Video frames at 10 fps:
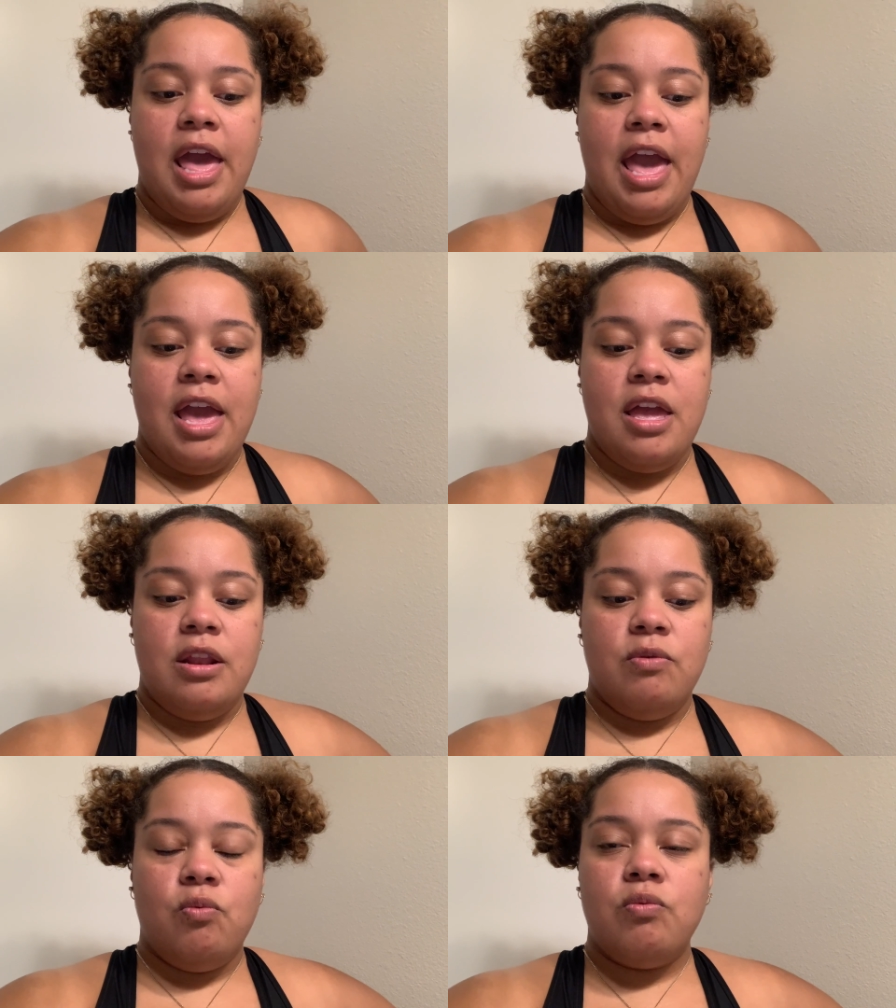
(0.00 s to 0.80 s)

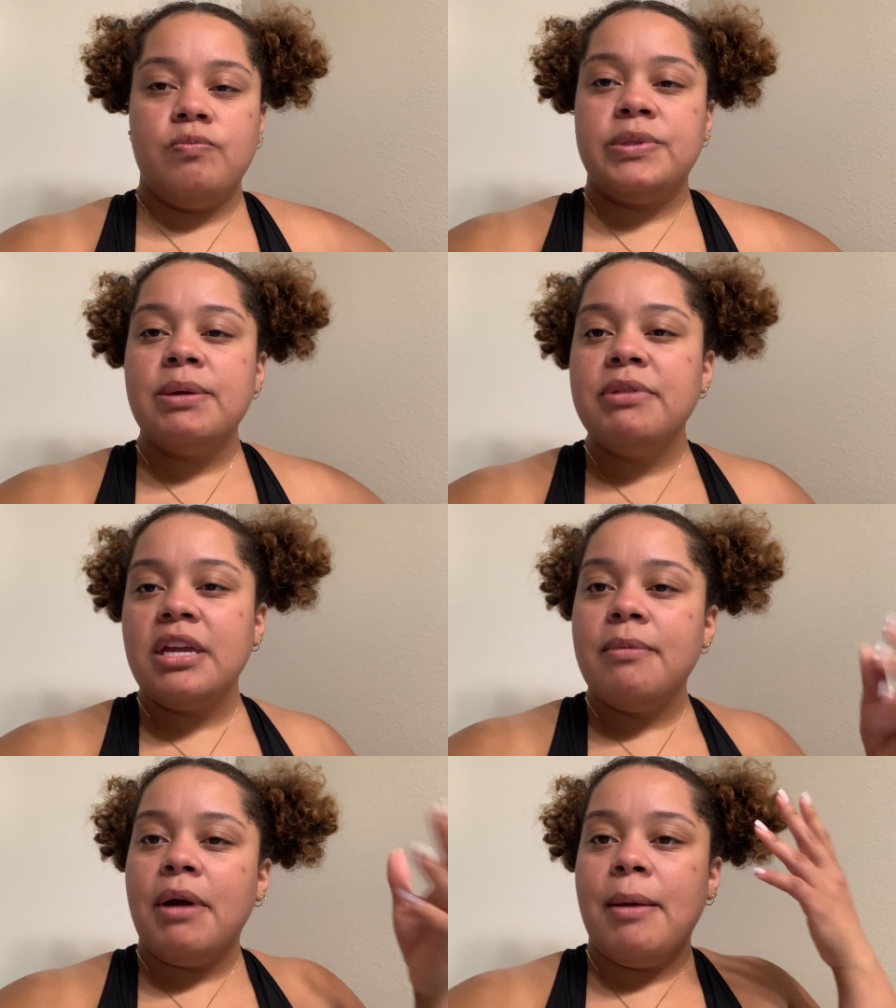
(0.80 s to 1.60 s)
And something
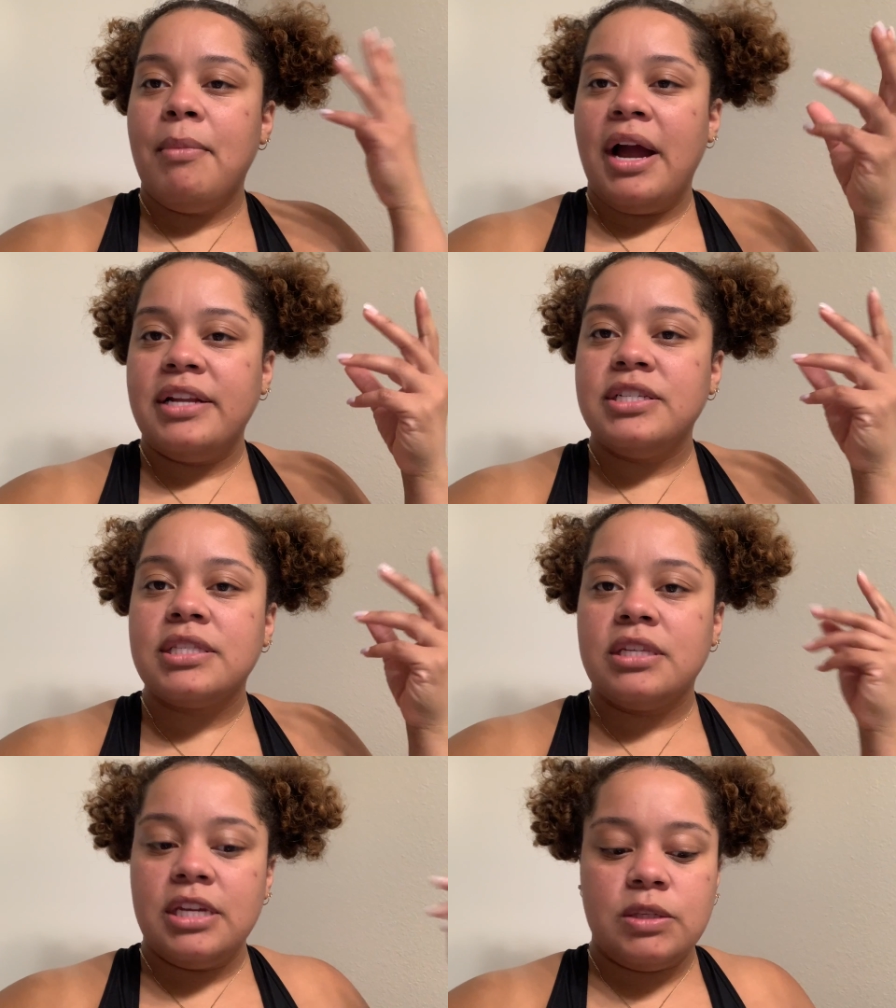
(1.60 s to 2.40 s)
in my mind just
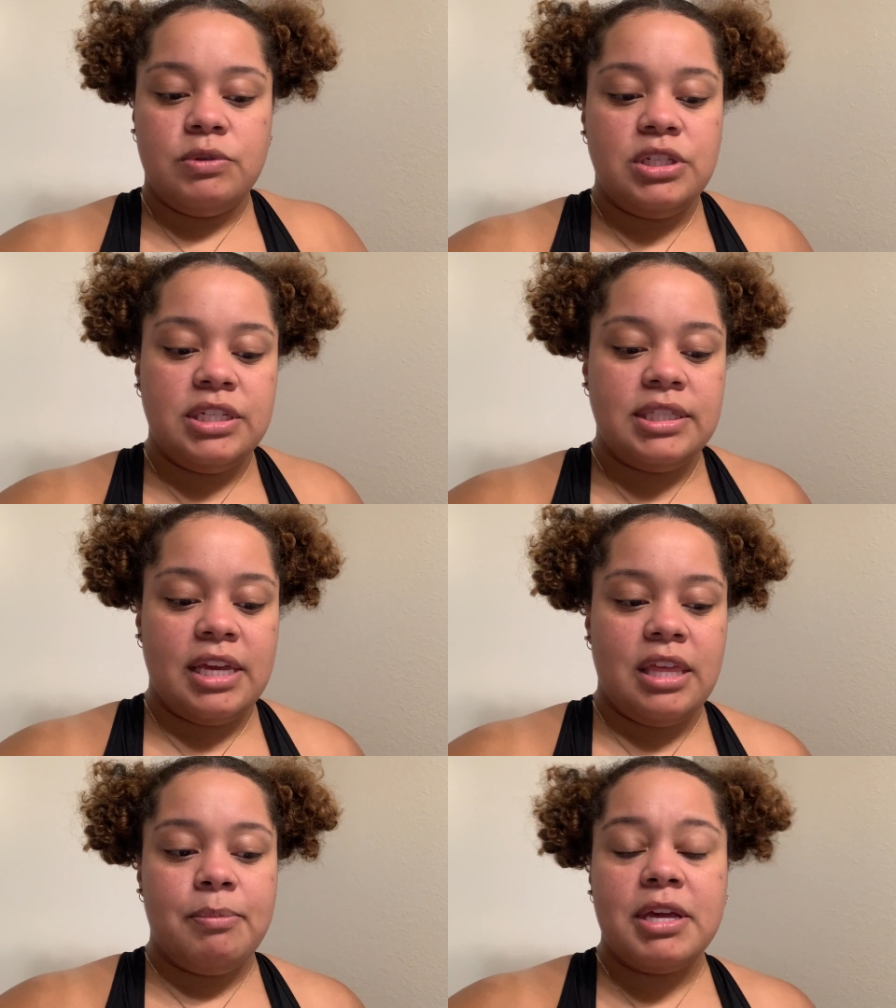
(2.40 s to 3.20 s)
clicked when she said
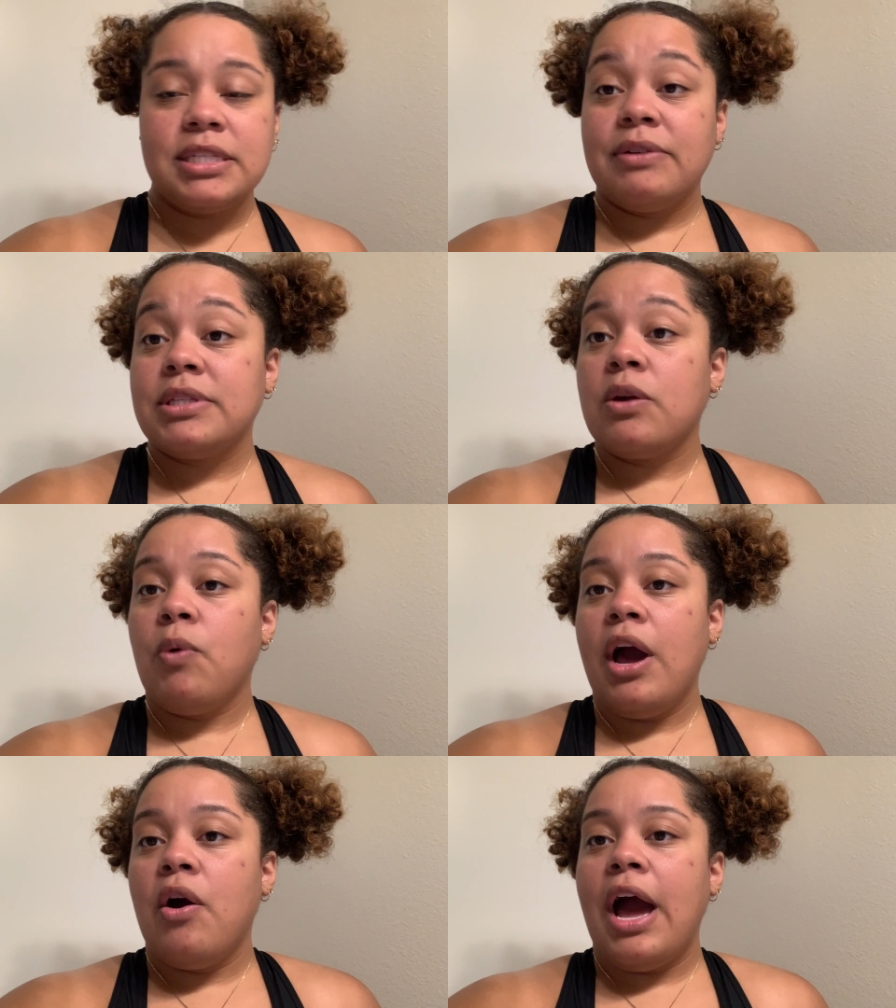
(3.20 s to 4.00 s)
that, because I was like,
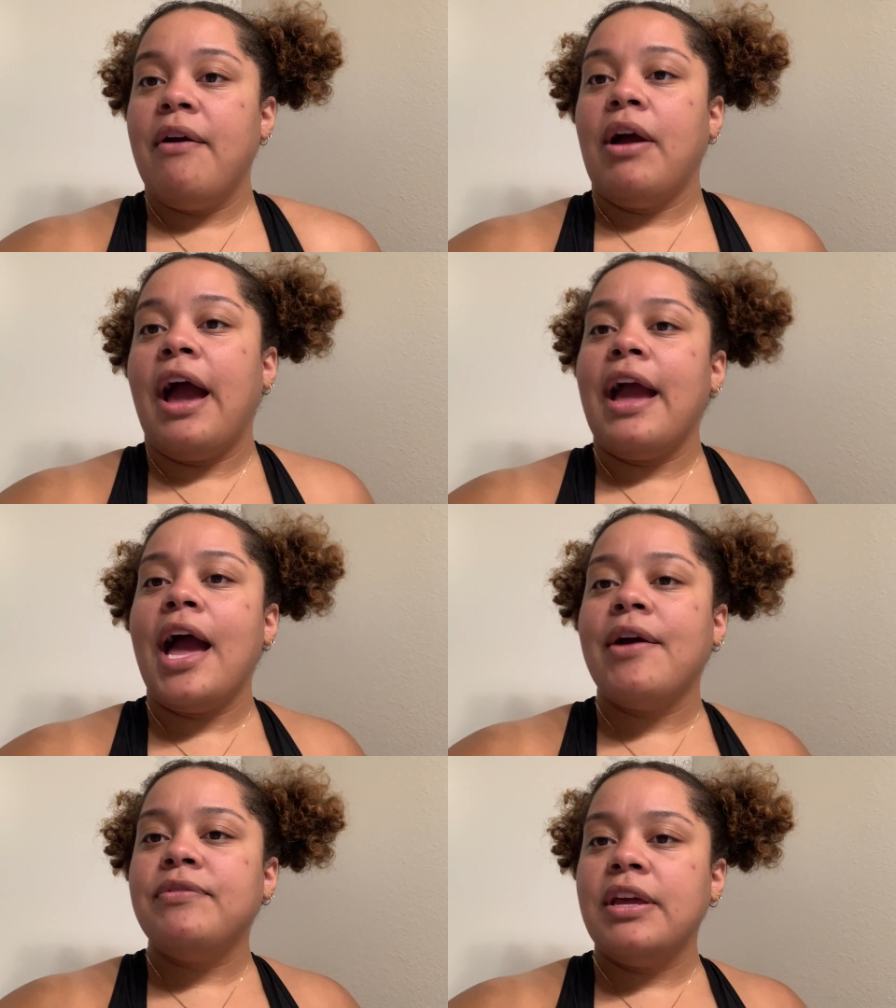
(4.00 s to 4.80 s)
wow, I
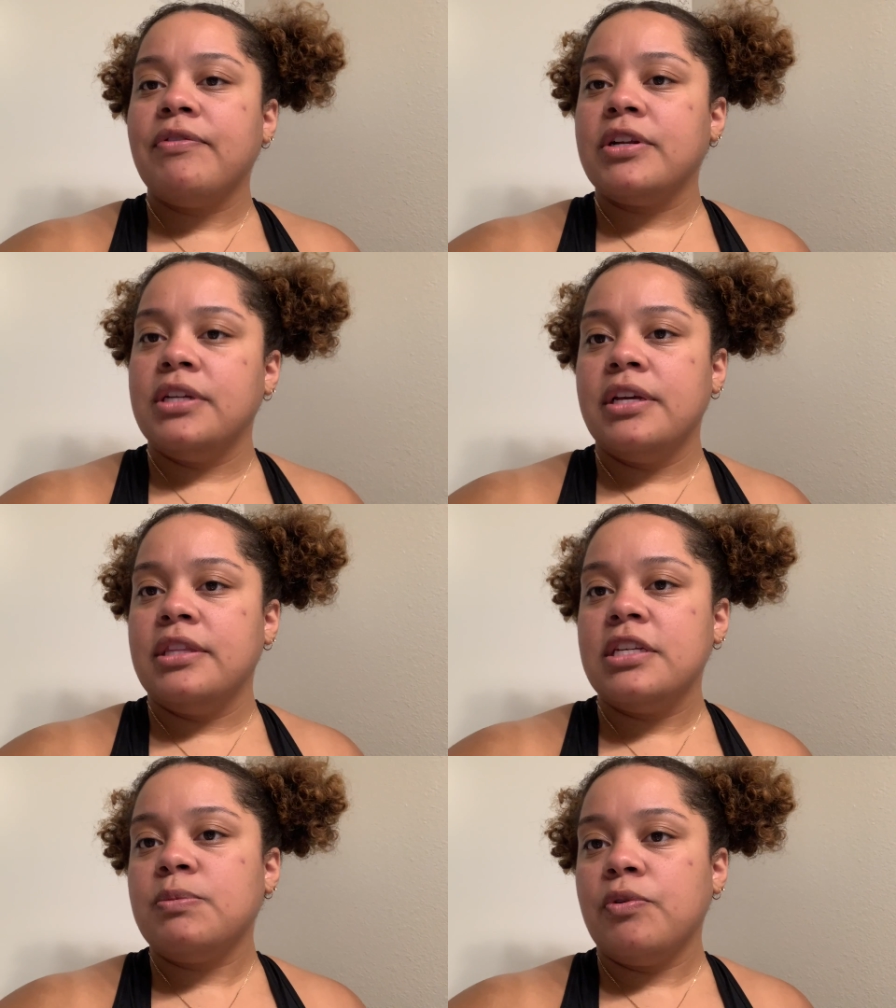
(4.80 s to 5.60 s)
have never done
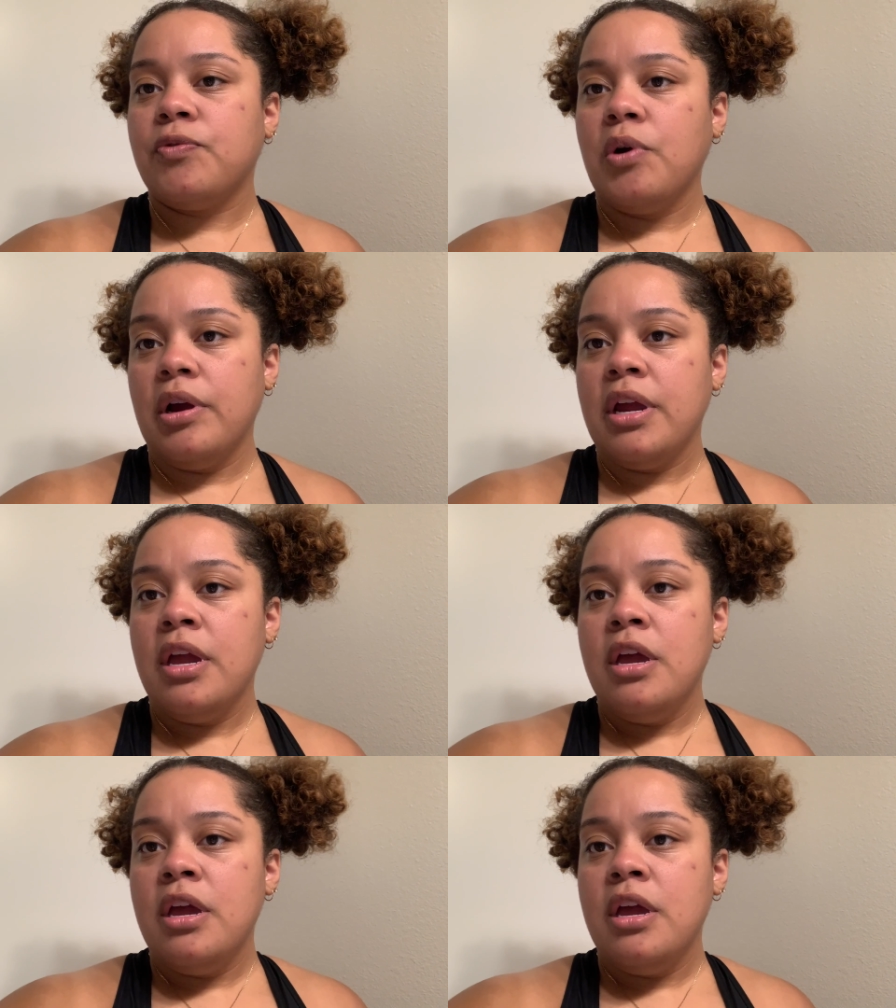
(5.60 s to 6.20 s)
this before.